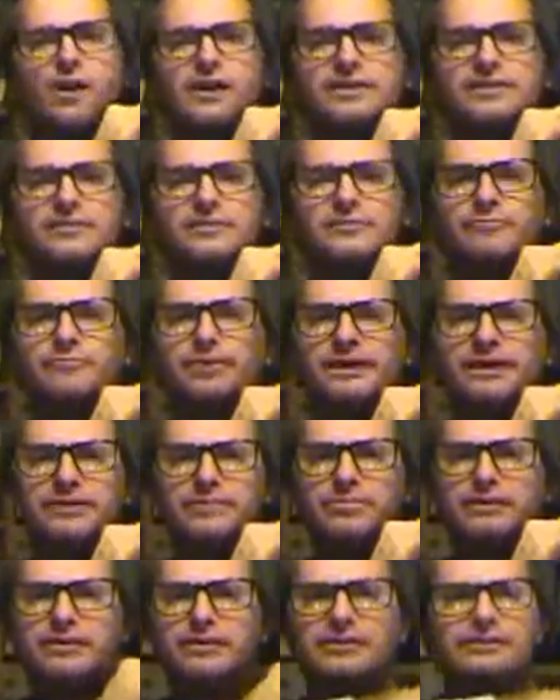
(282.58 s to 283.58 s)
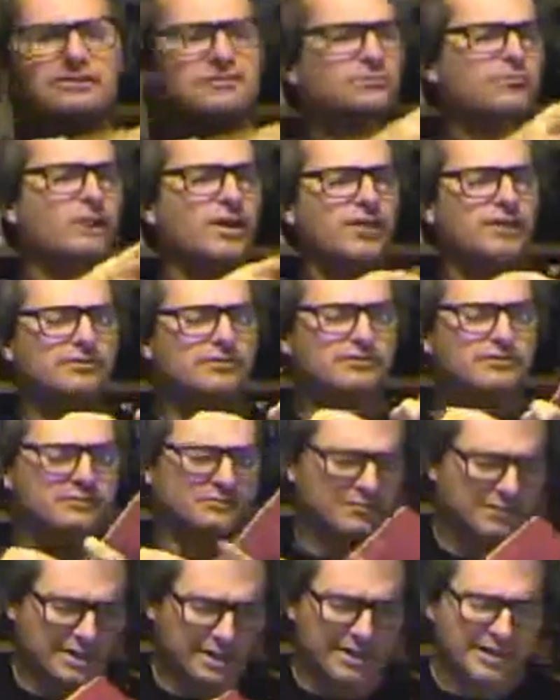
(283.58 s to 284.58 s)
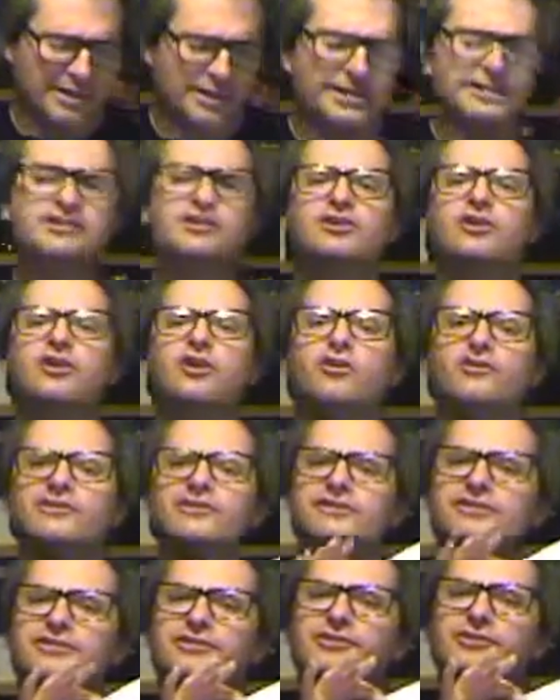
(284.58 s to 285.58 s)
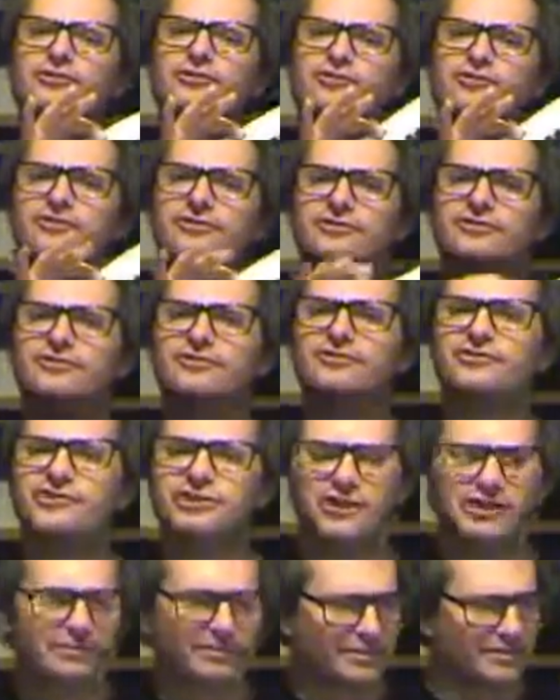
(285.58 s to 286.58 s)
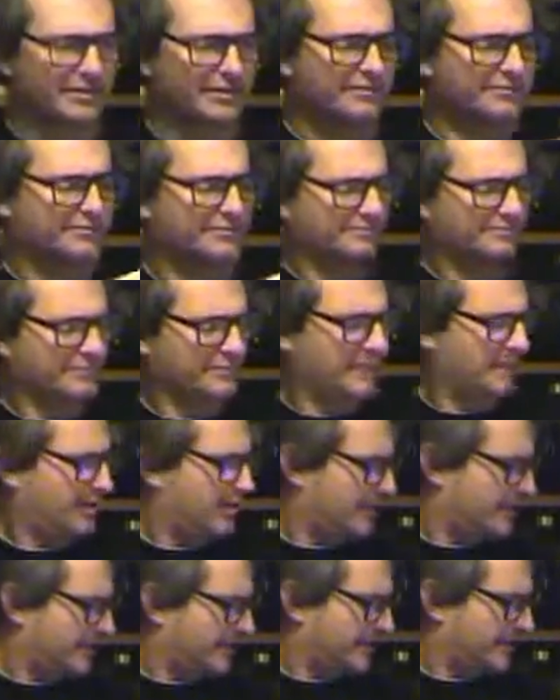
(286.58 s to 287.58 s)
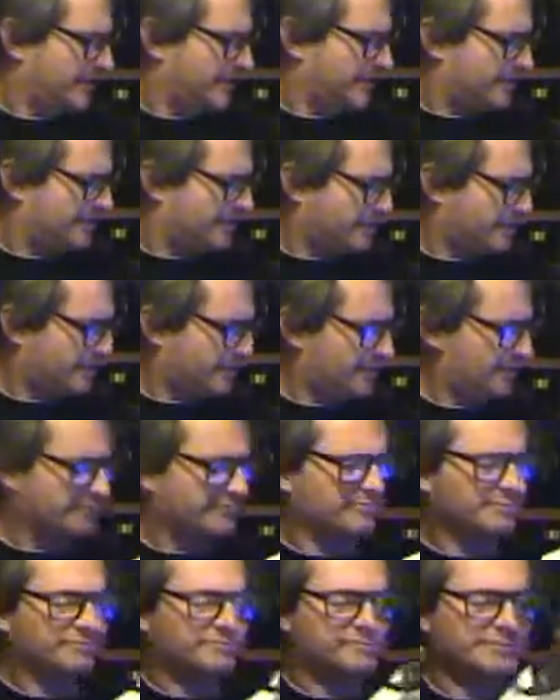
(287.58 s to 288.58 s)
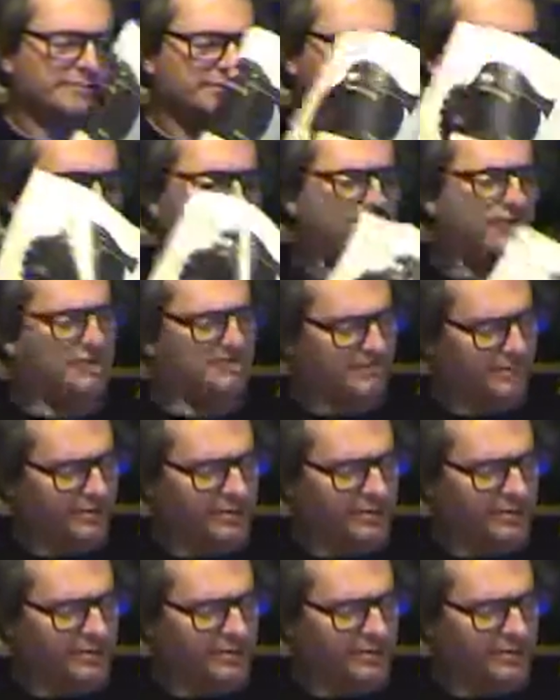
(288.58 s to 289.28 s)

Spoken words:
waste of paper. Wow! And it's glossy too, so it's not cheap stuff. Well, on the first